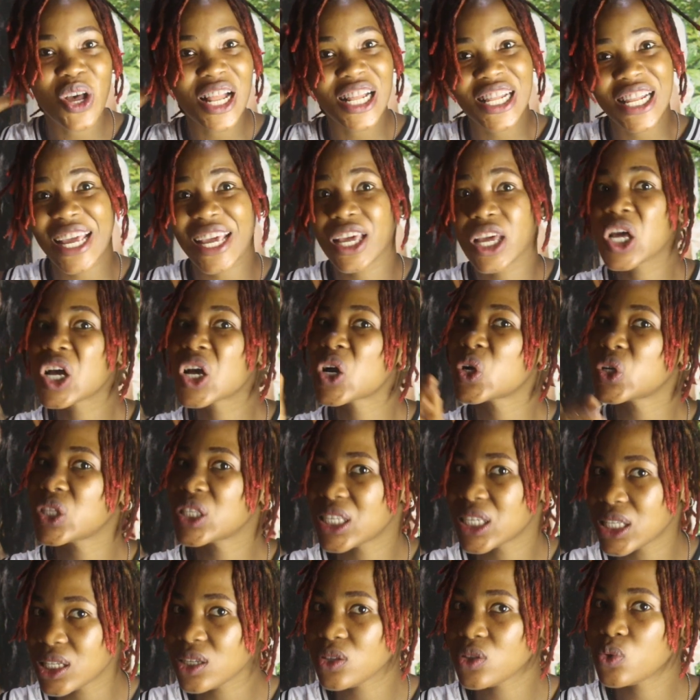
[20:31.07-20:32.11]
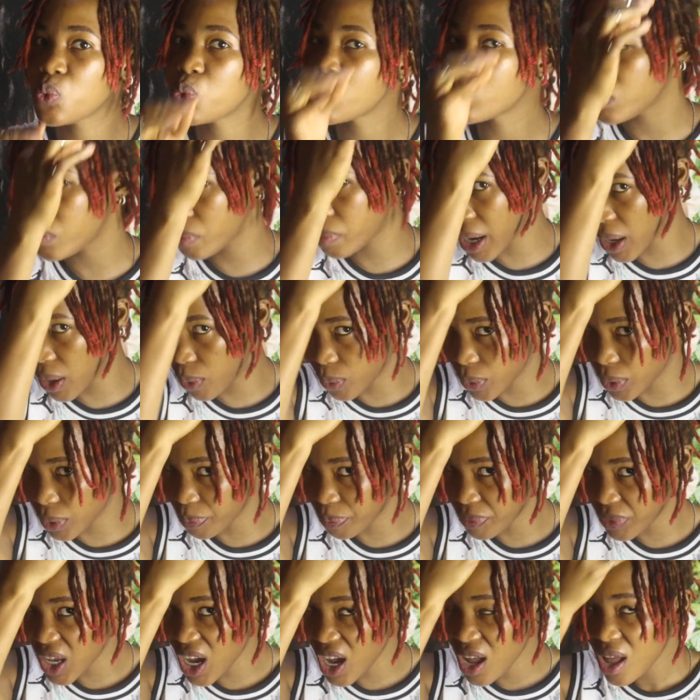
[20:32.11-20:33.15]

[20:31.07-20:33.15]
like cutting it one by one,